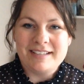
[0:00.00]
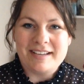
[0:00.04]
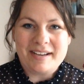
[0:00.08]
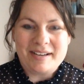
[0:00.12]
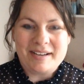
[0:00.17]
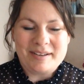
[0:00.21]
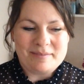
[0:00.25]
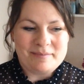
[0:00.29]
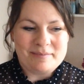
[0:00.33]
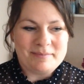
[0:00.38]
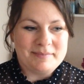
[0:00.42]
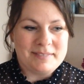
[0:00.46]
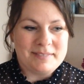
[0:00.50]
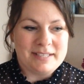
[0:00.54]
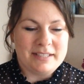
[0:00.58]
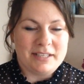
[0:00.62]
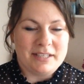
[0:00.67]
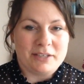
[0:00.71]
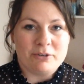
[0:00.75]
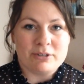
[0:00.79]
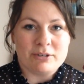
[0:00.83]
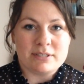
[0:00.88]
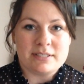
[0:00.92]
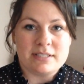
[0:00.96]
And
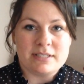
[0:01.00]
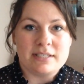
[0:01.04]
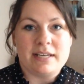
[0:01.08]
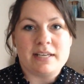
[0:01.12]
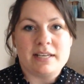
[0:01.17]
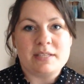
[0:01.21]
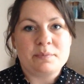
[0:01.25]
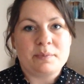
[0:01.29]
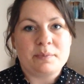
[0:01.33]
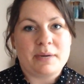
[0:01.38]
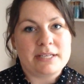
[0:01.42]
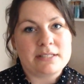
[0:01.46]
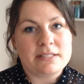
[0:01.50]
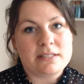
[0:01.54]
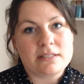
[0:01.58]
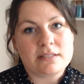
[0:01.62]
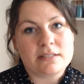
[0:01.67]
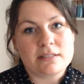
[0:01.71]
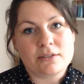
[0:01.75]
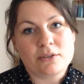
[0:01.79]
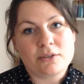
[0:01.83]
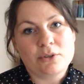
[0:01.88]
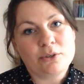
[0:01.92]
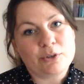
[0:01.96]
then Kristen has prizes
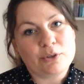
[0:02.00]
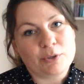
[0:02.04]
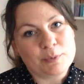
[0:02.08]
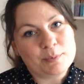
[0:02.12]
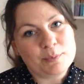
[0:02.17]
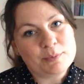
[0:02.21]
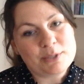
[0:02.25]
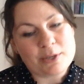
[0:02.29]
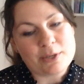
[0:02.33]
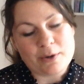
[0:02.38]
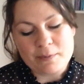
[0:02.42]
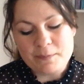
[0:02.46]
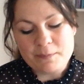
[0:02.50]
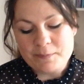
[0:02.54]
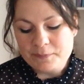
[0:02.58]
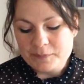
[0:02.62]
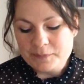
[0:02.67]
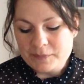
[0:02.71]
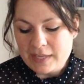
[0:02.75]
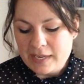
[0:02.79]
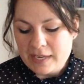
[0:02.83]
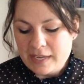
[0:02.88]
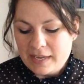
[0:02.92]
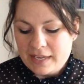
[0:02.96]
in her group. So
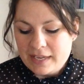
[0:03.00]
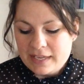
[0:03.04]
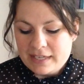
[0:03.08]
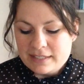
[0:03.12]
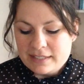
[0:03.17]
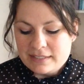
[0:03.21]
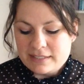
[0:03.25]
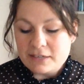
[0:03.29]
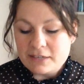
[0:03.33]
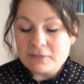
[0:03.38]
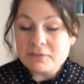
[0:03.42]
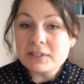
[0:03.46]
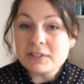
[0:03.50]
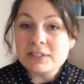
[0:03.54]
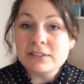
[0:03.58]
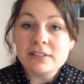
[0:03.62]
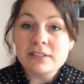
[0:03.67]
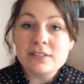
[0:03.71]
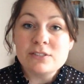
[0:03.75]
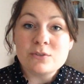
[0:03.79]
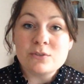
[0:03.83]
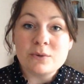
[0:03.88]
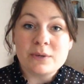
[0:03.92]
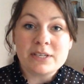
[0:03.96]

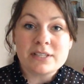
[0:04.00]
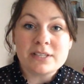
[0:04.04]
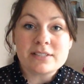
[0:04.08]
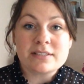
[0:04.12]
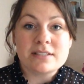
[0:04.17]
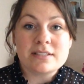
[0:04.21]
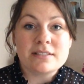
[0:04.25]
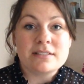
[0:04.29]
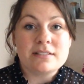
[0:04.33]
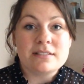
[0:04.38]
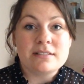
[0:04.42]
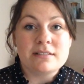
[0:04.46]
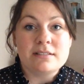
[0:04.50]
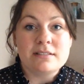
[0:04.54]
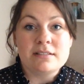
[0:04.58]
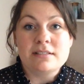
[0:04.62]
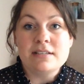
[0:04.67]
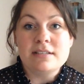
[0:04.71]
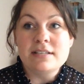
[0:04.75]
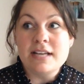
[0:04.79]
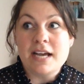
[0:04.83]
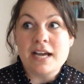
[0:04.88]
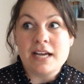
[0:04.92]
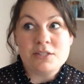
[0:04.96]
definitely join us. It's
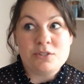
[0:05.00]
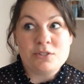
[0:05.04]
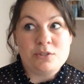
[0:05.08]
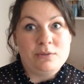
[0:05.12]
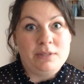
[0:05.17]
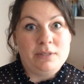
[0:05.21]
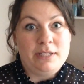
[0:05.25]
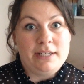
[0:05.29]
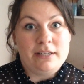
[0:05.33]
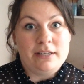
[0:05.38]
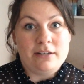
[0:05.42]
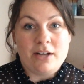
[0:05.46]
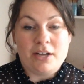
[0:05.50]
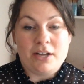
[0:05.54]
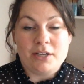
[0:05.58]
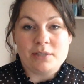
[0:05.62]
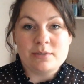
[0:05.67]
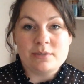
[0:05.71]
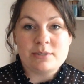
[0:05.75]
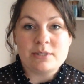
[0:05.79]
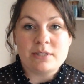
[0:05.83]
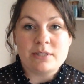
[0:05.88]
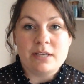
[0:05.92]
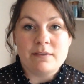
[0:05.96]
not too late at all. You
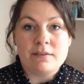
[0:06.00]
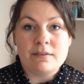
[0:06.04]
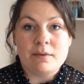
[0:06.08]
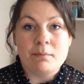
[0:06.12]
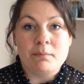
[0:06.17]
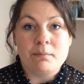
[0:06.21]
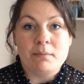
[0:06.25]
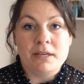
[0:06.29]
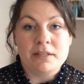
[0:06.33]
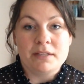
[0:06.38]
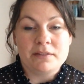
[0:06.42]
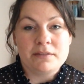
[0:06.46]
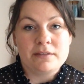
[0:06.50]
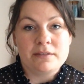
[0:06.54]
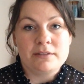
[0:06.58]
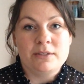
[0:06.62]
still have a month.